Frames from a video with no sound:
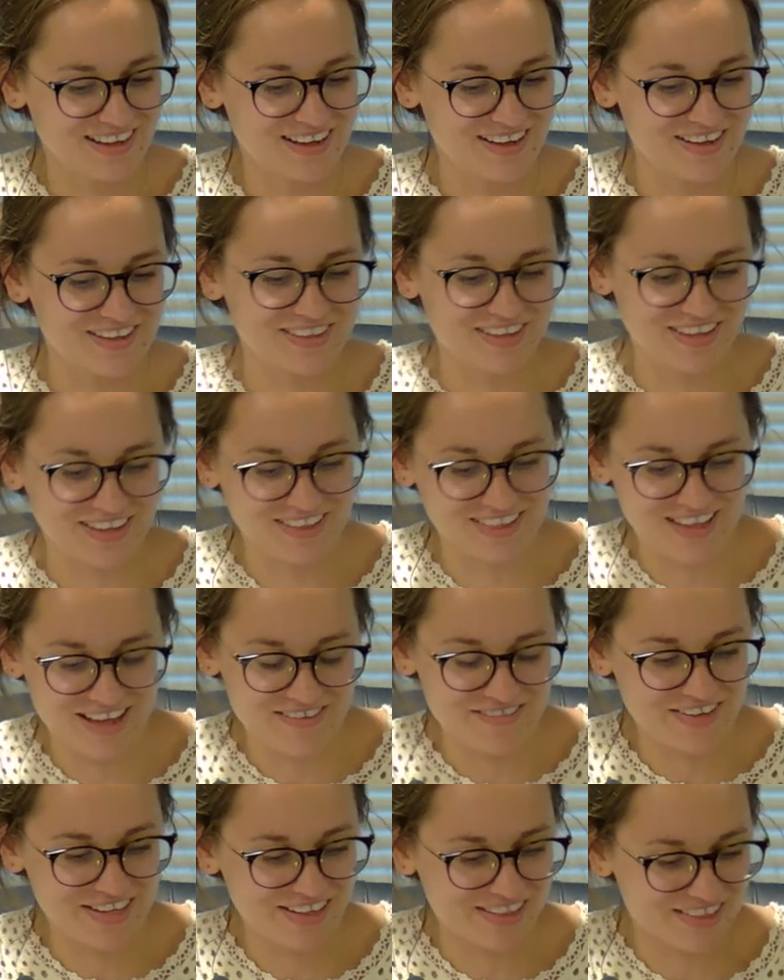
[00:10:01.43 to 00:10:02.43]
On the
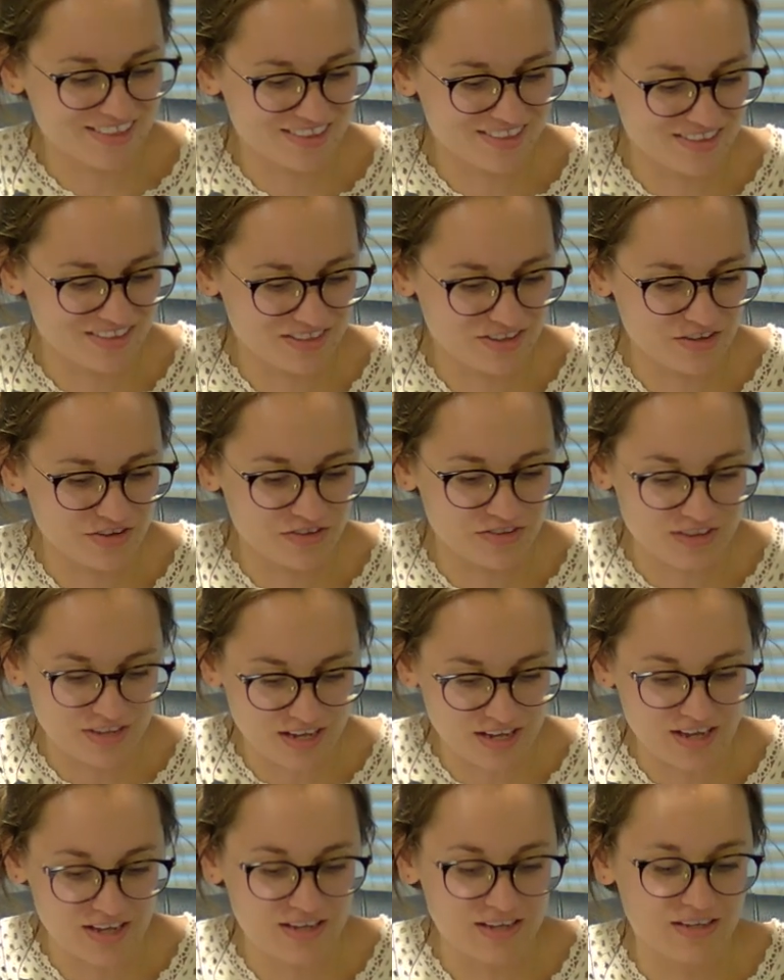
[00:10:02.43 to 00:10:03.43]
11th.
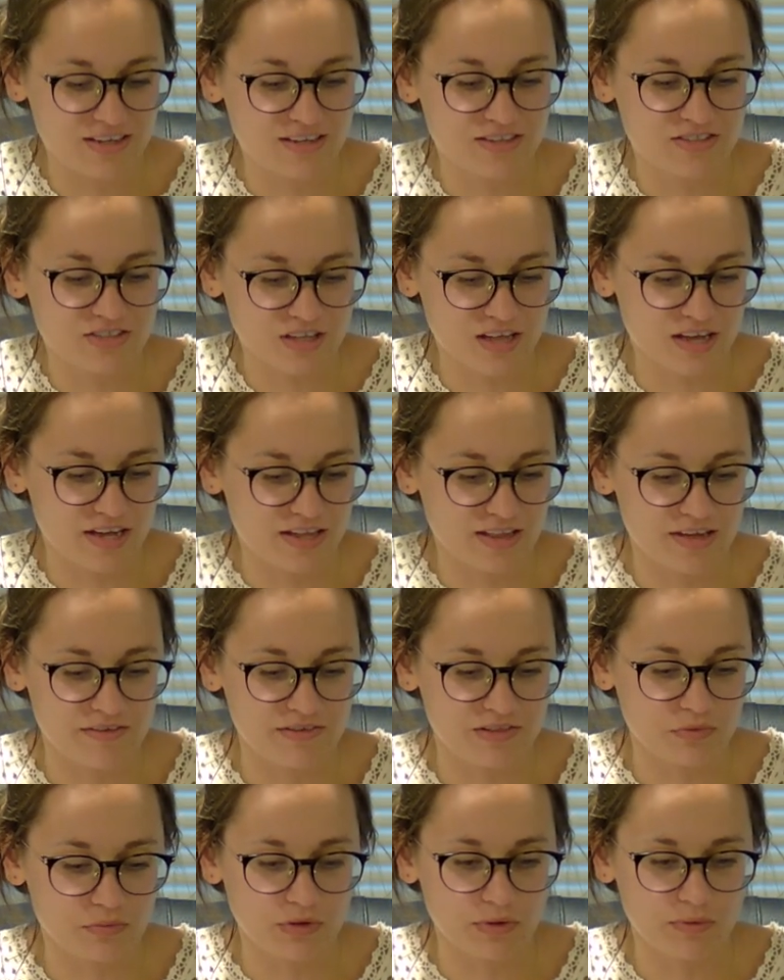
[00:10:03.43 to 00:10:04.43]
Thursday, July
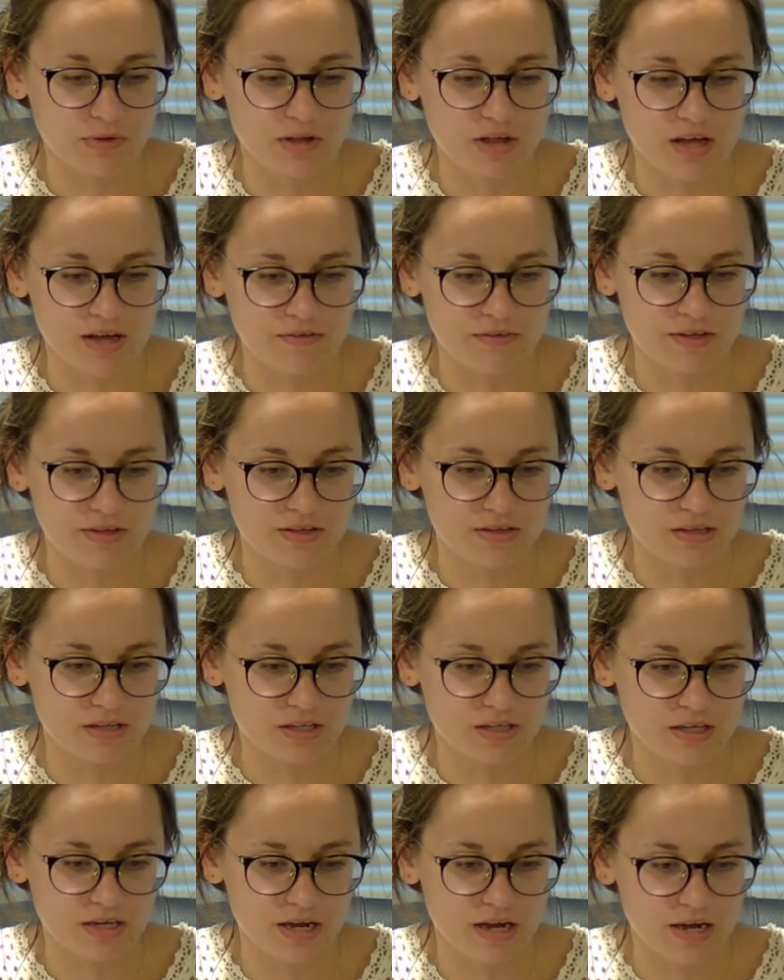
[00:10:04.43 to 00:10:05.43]
11th. We will
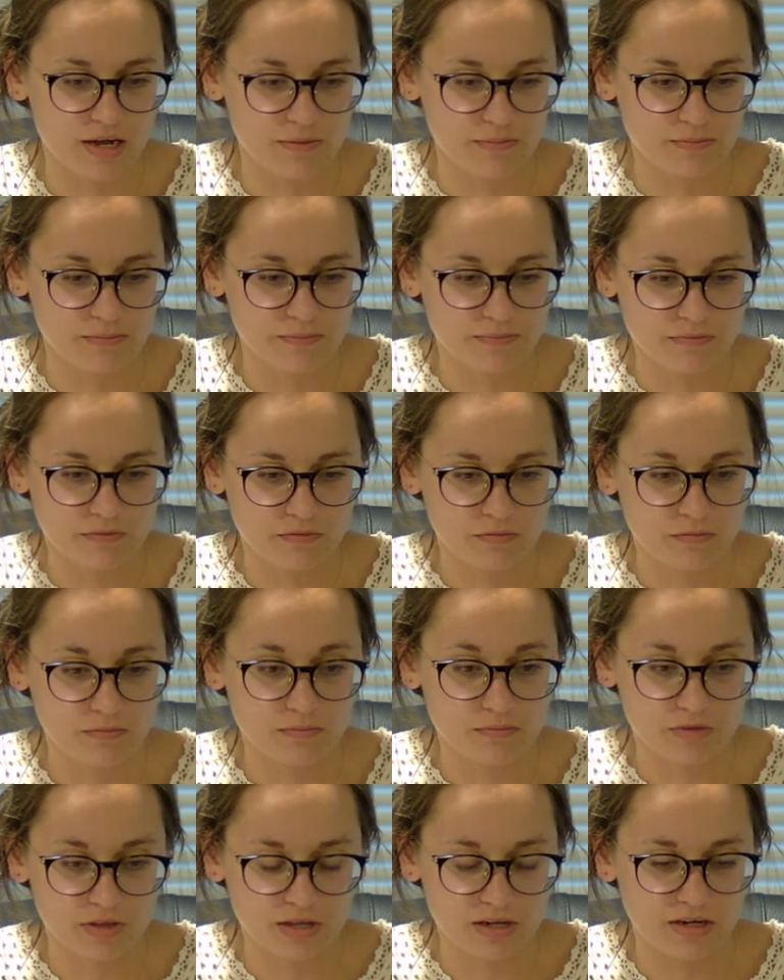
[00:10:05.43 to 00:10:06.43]
obviously
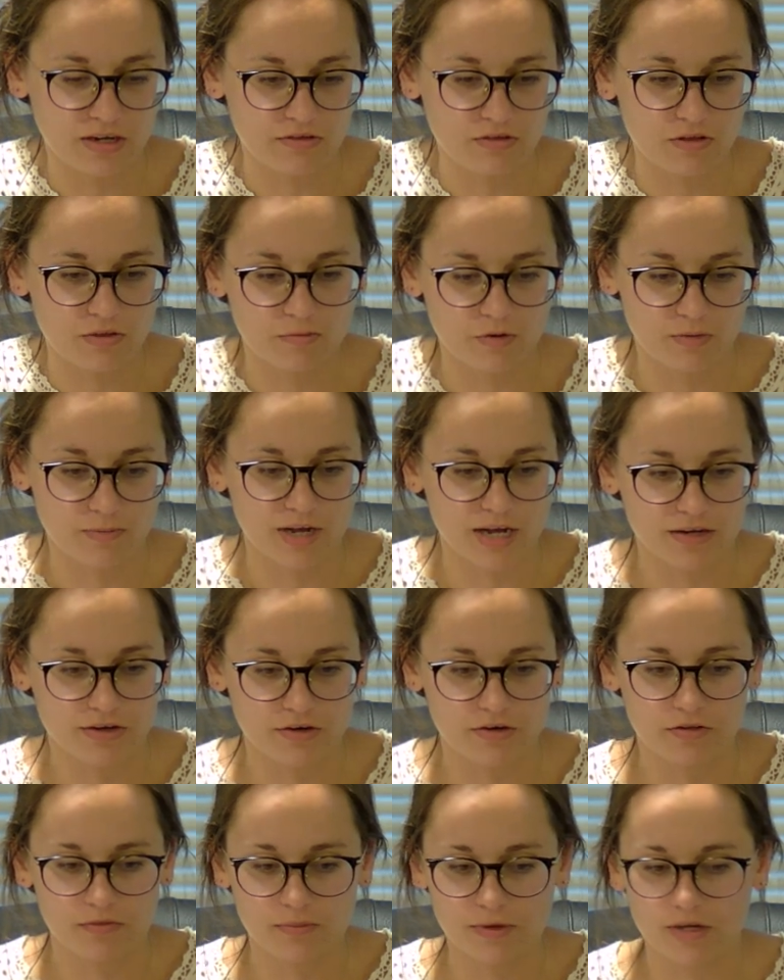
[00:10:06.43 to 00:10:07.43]
send out some
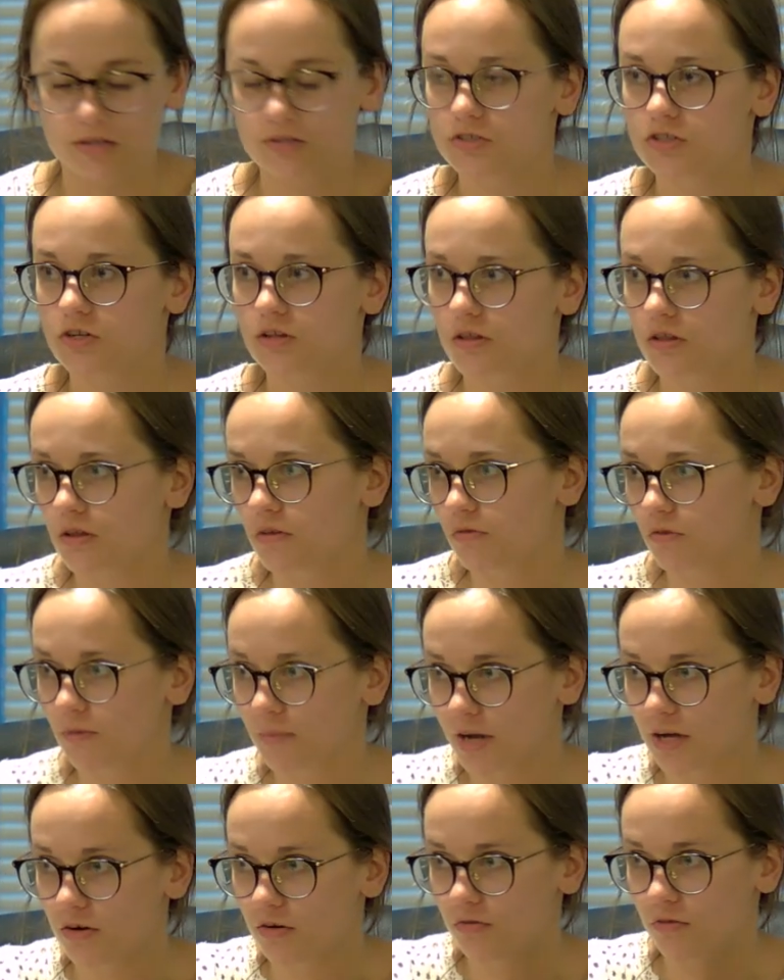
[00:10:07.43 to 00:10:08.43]
reminders, but just some
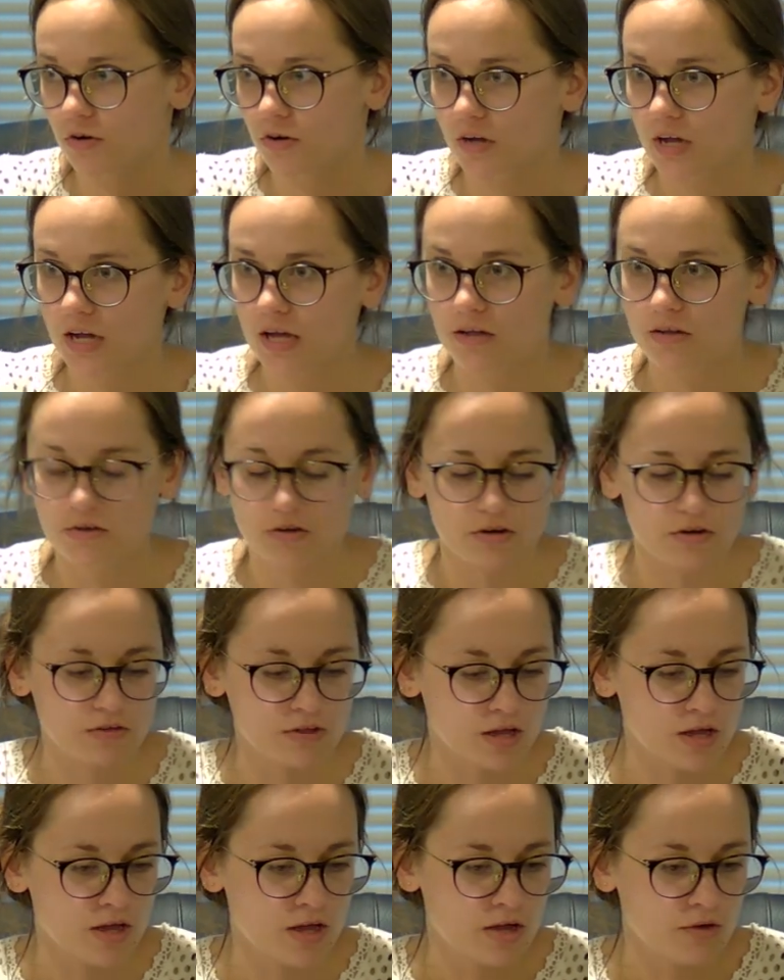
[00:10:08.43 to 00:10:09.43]
reminder for your calendars.